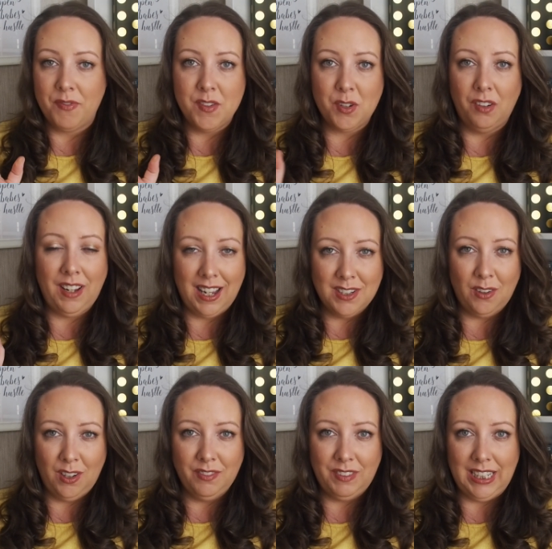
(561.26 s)
So I've had
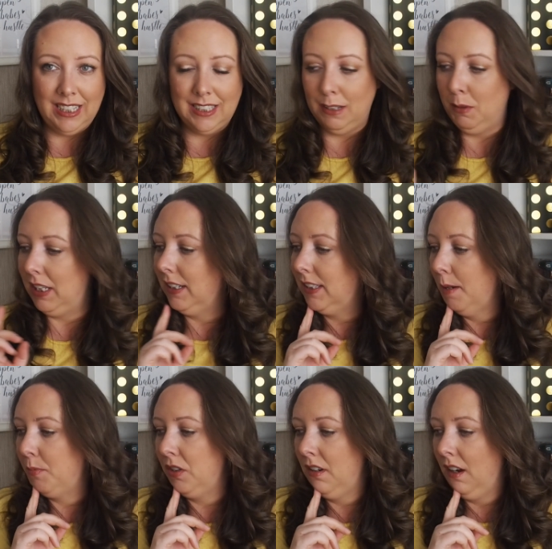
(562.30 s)
all of these, with the
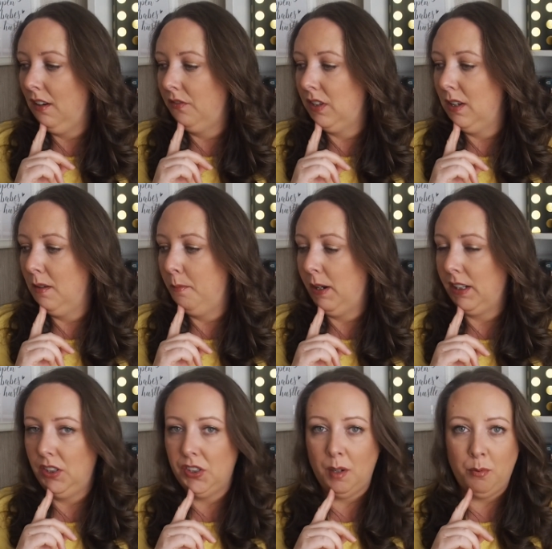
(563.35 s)
exception of the
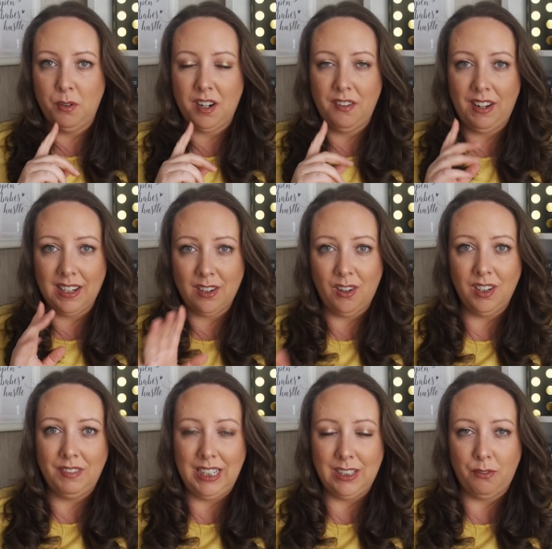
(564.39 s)
Body Shop one, I've had all
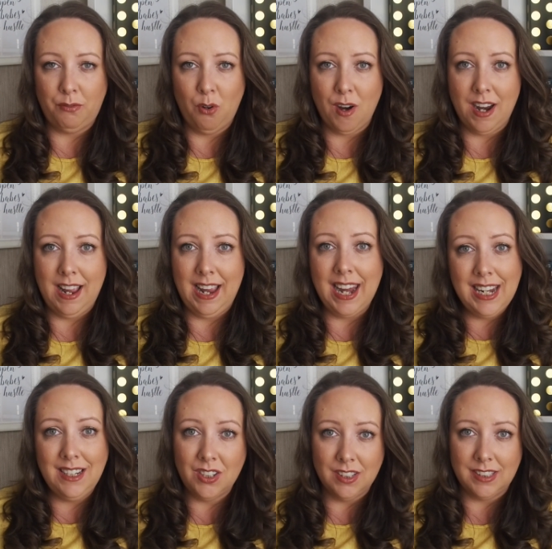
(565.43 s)
of these for
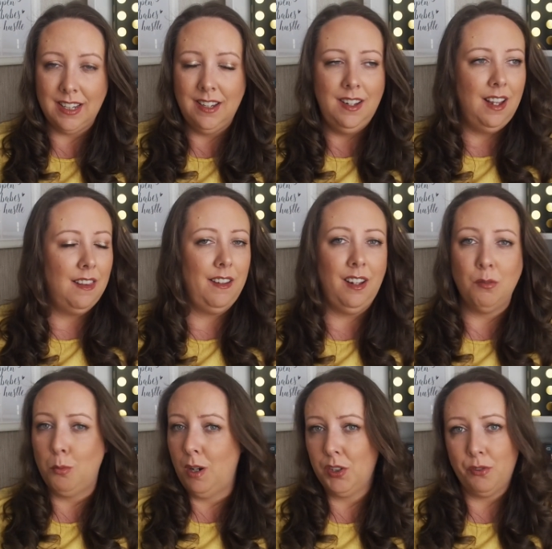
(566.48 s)
ages, and they all
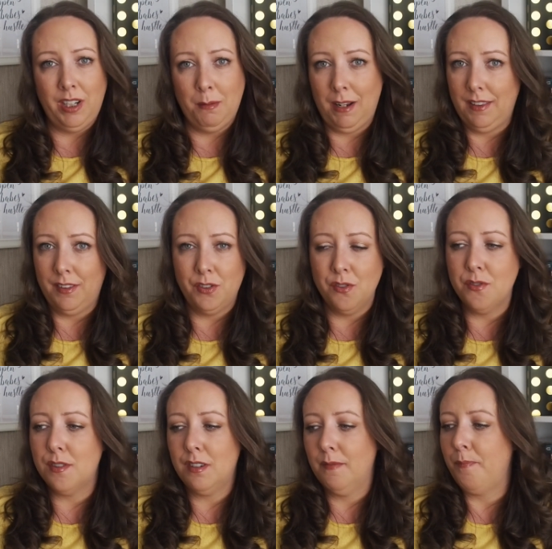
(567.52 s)
wash really well. They're
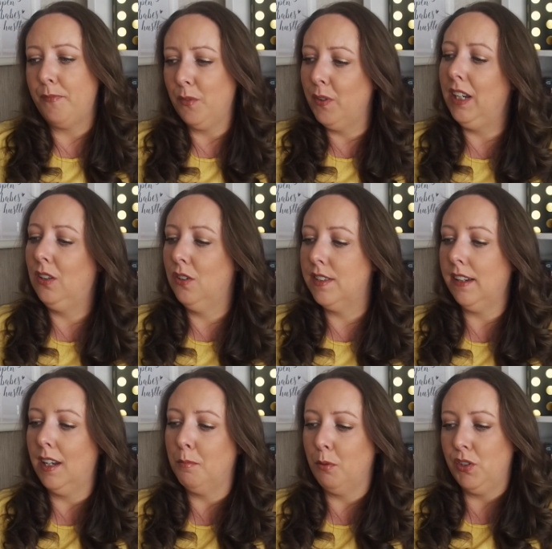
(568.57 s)
just really good
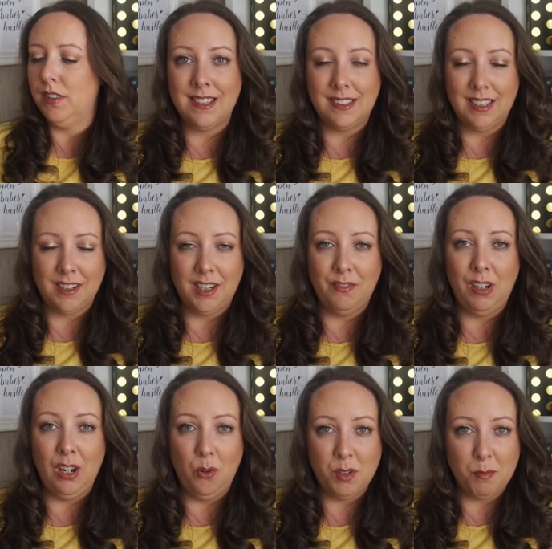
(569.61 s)
solid brushes. As I said, I have
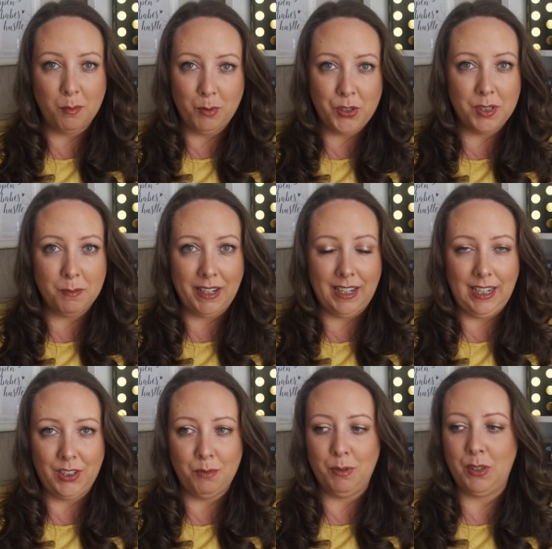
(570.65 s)
loads more brushes in my
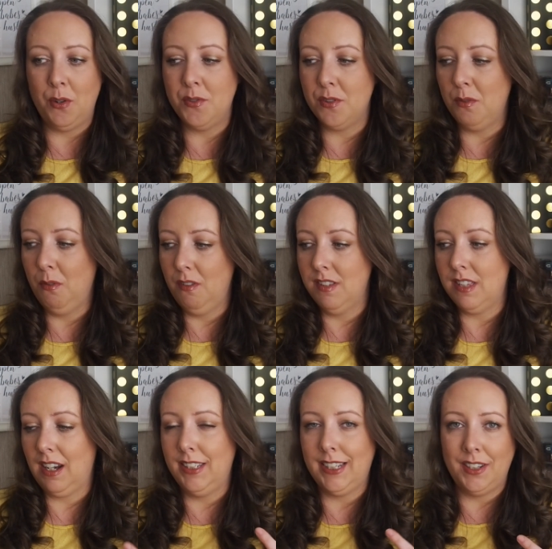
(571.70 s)
collection, but those are the ones
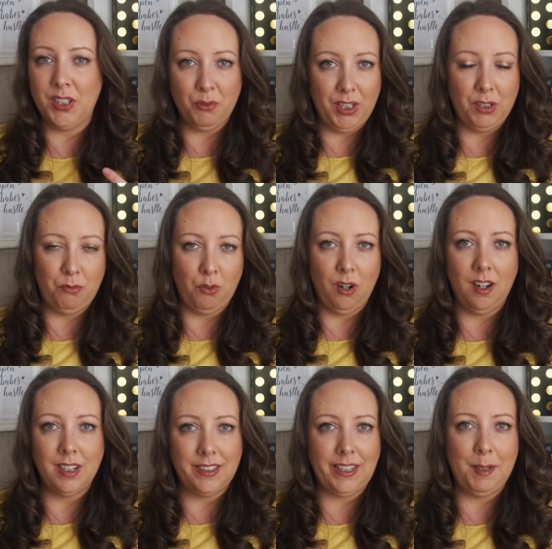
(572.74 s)
that I tend to reach for
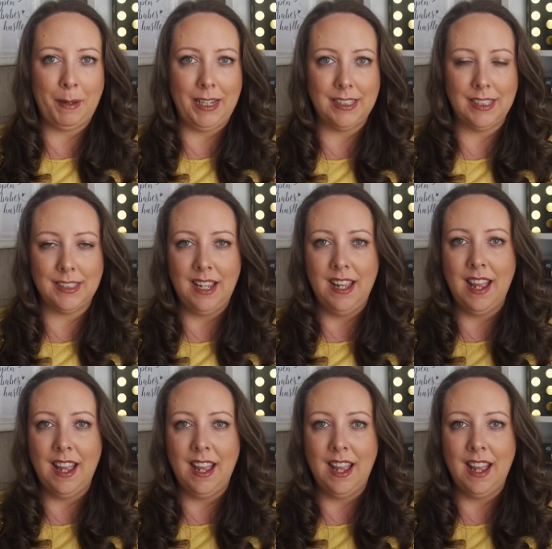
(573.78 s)
on a daily basis.